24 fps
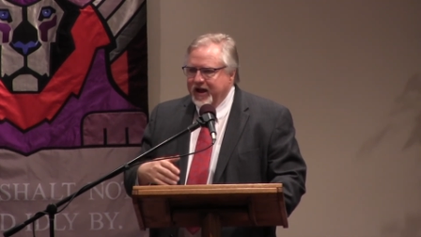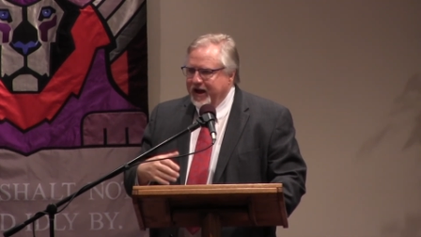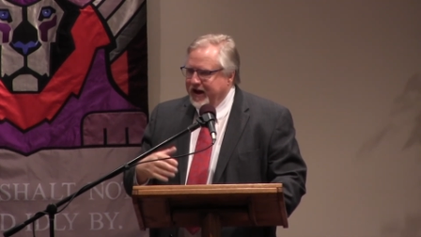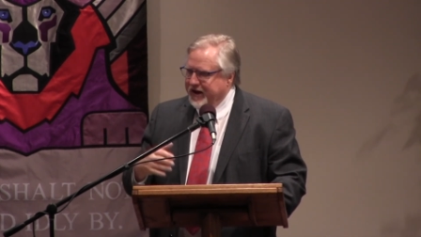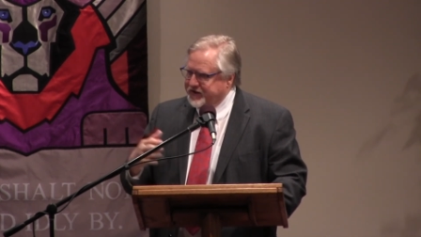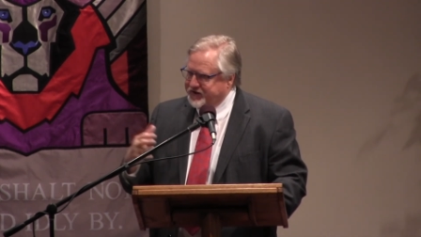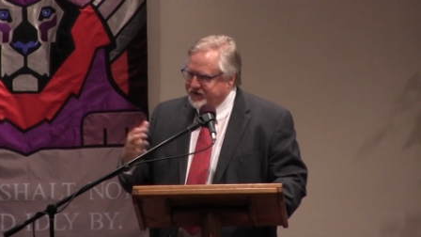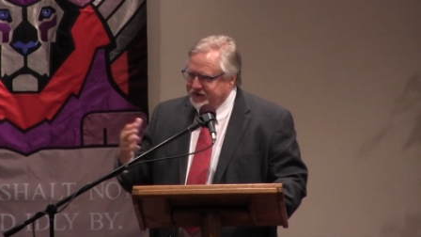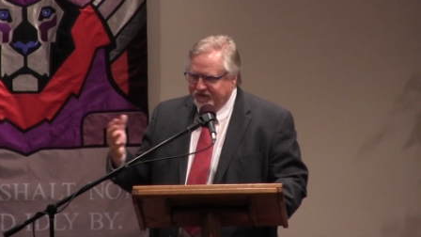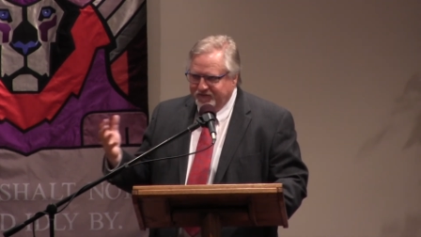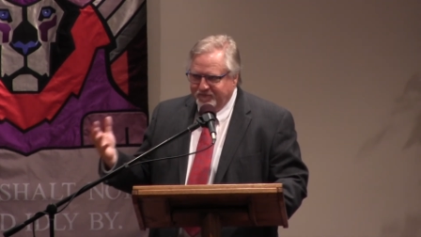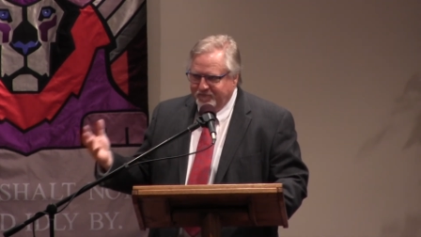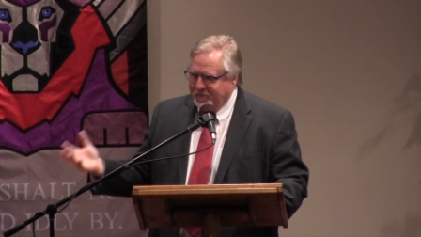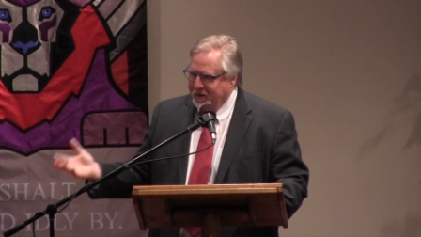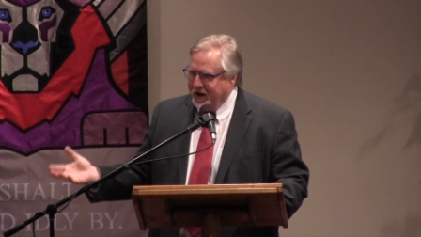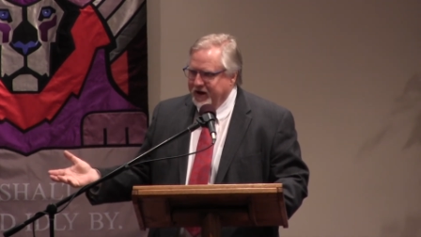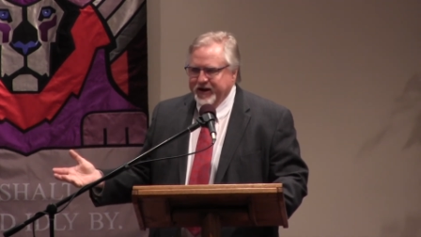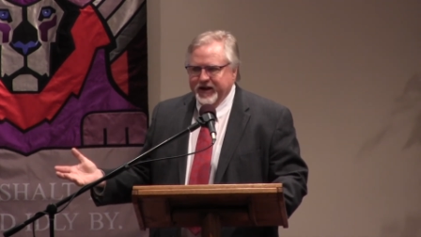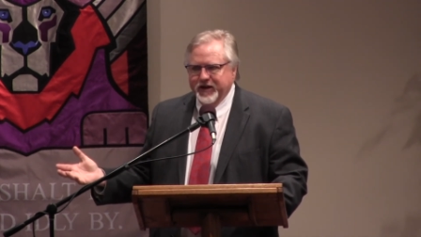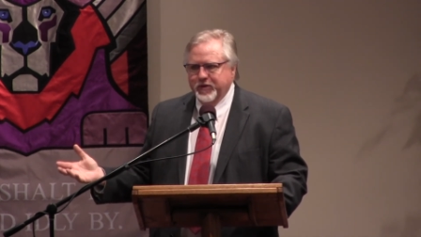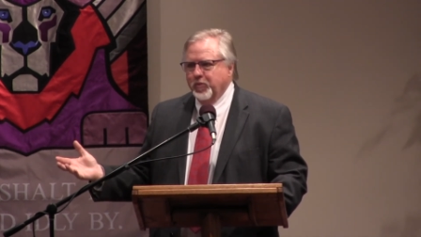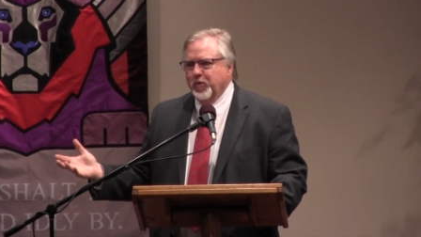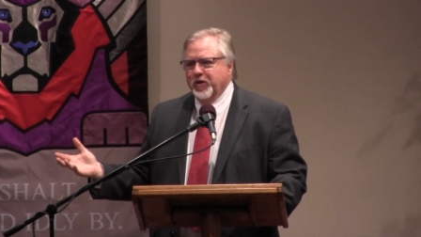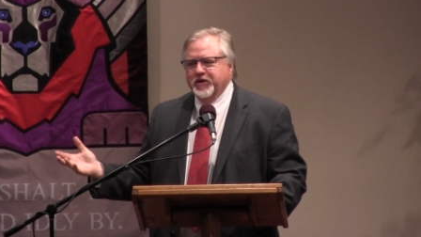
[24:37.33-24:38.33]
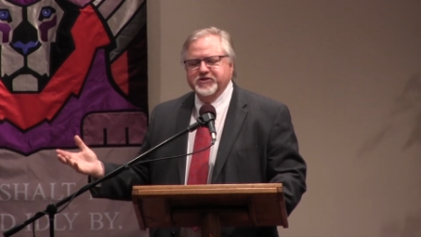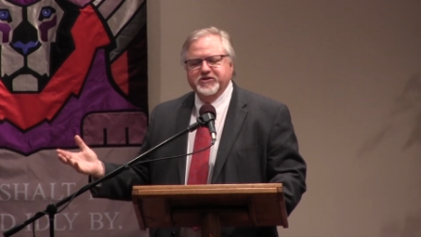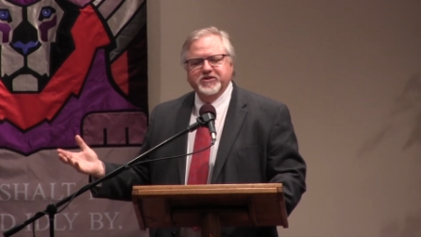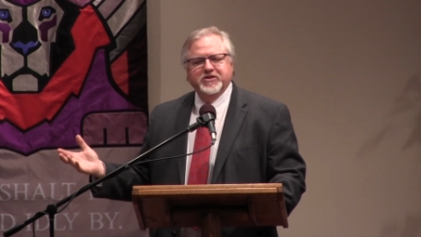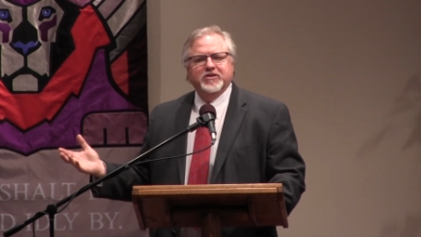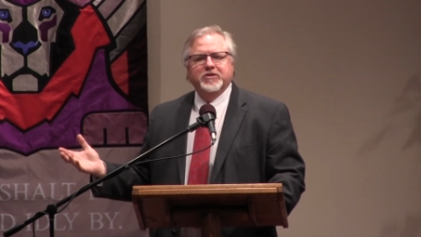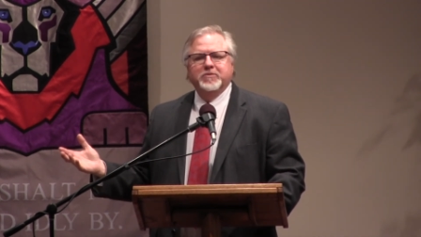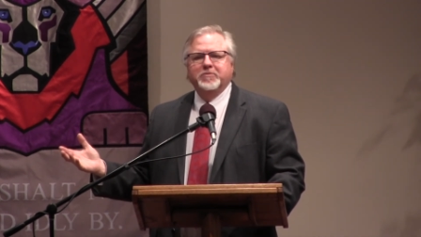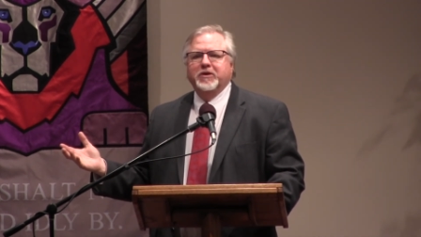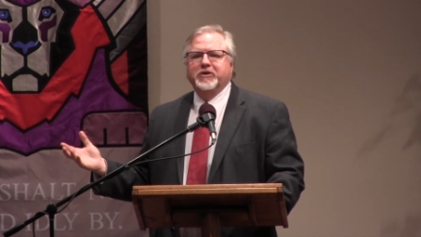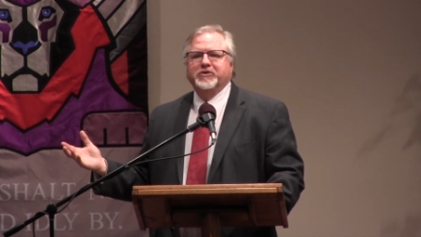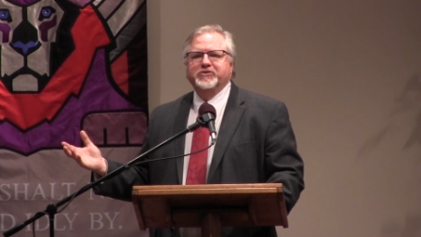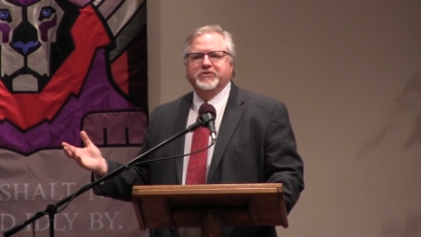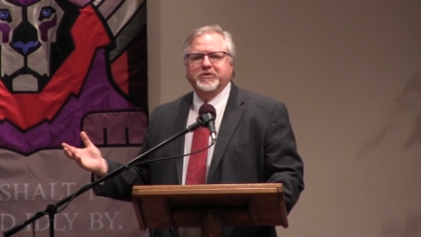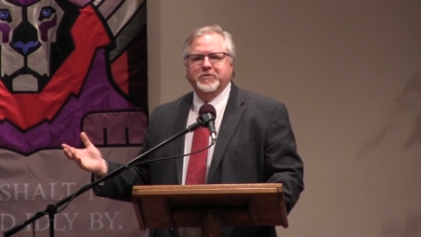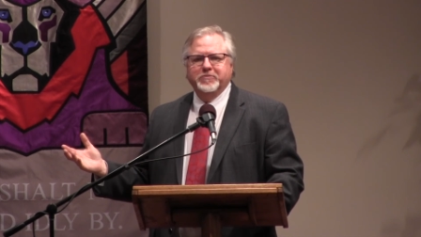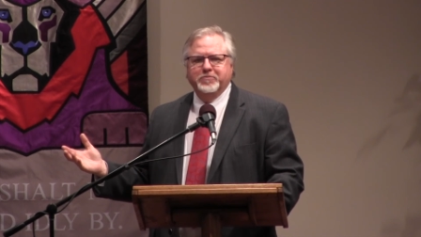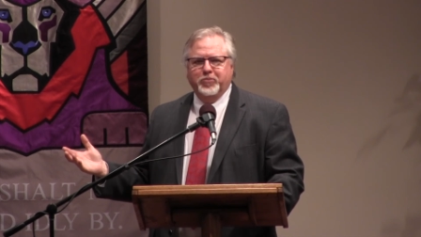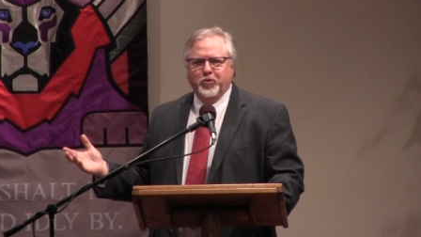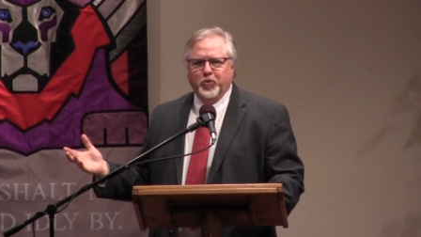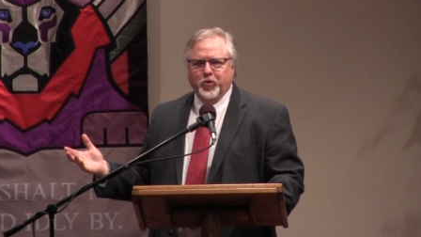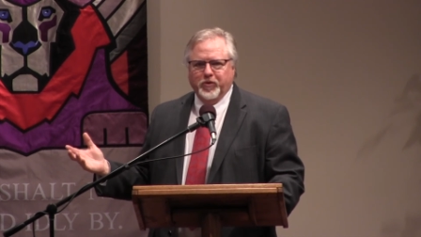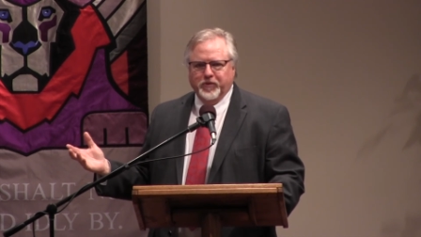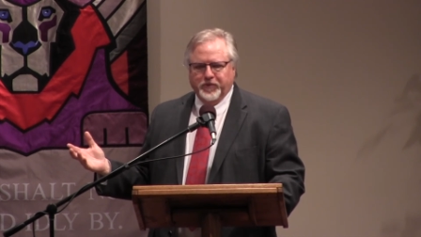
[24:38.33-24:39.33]
as if money wasn't the most
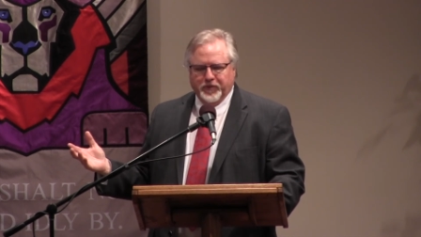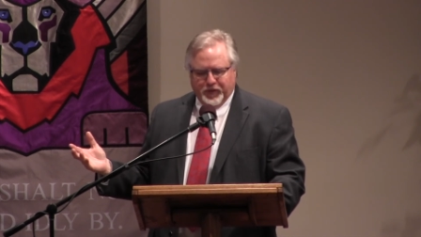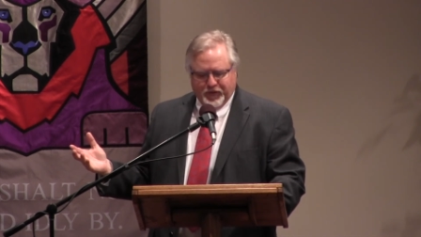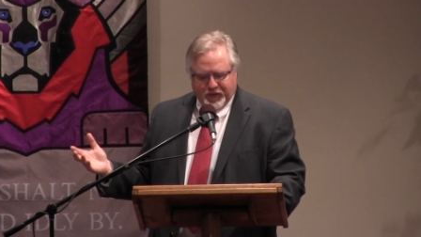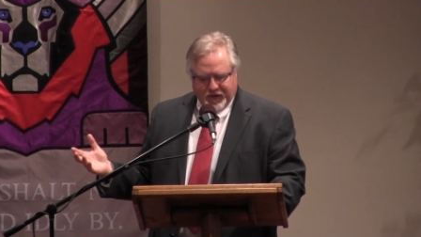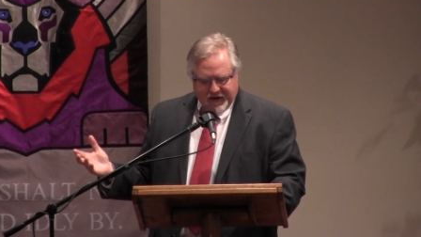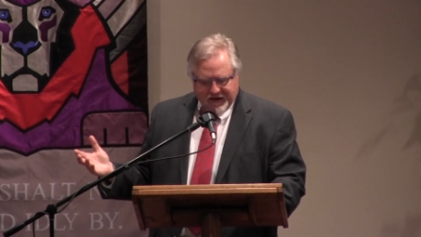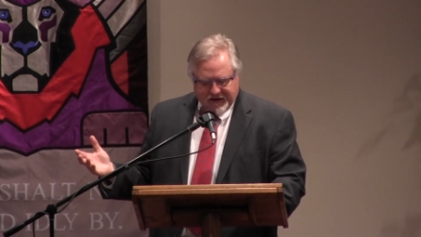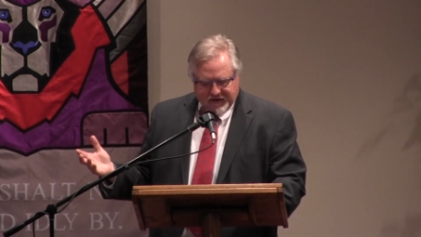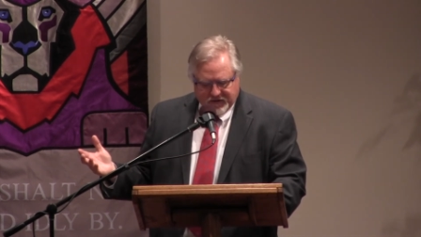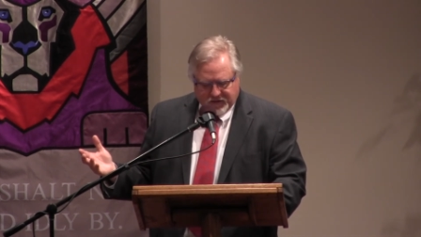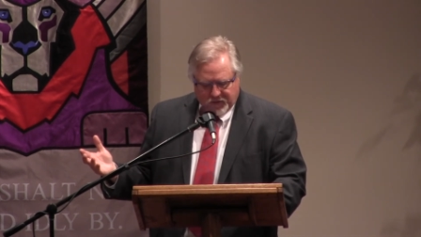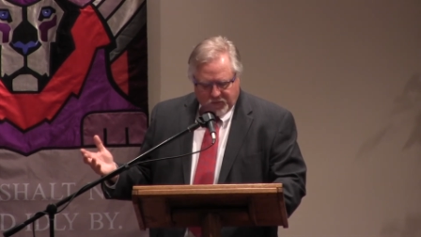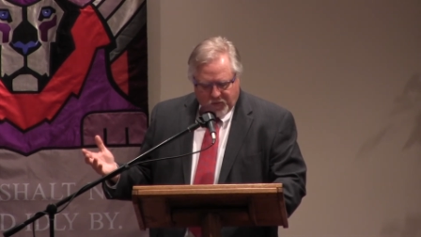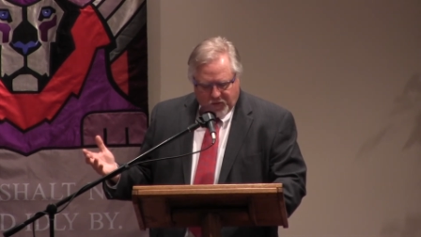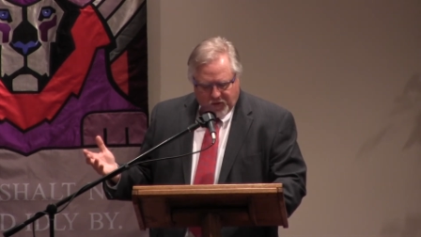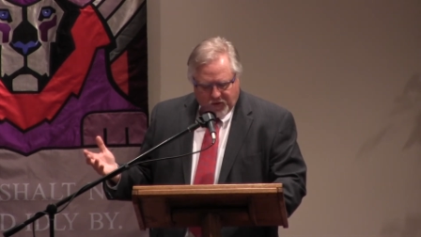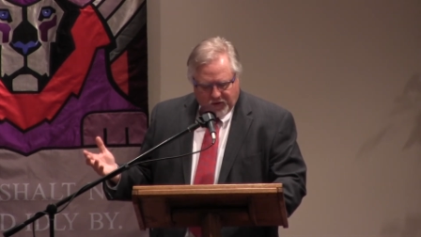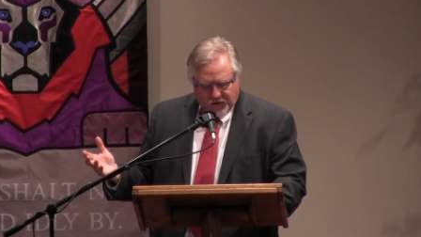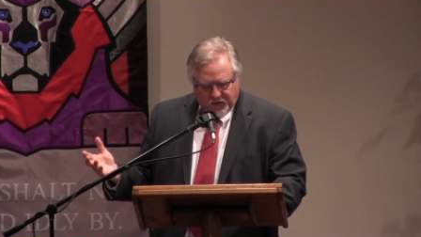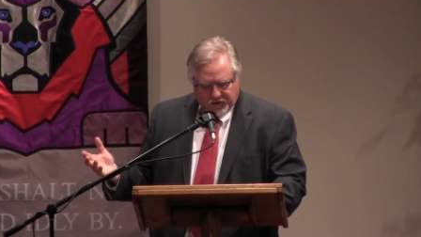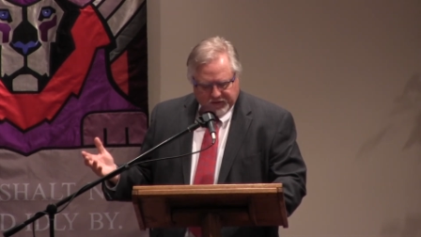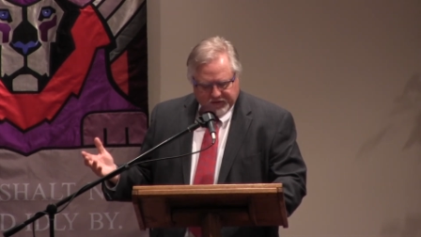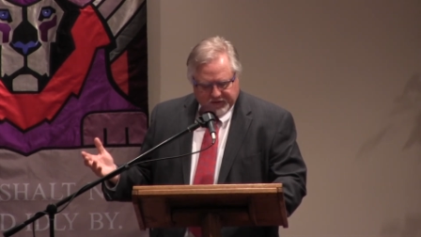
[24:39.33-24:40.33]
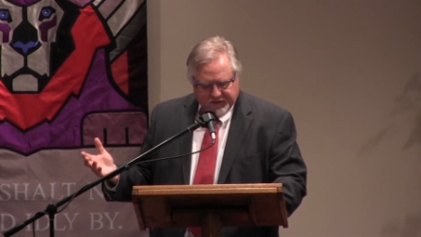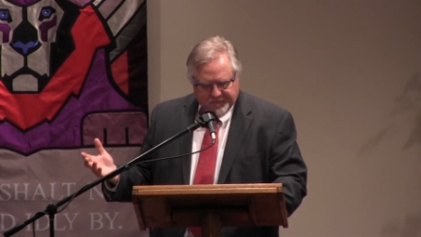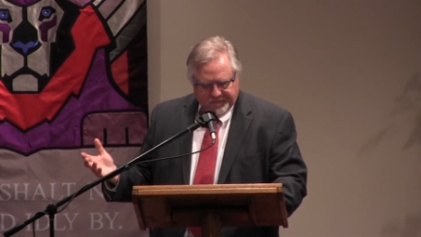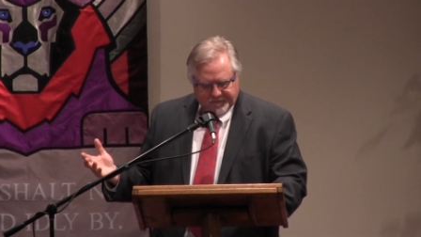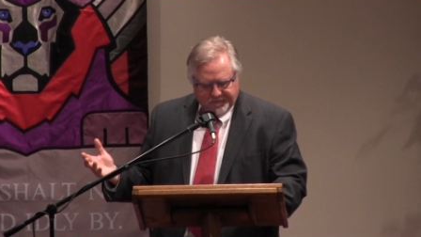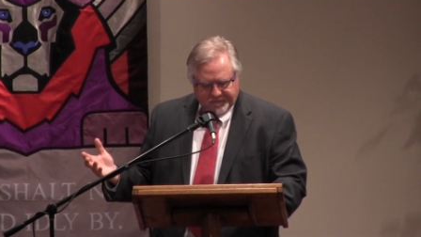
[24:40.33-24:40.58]
important thing in the world.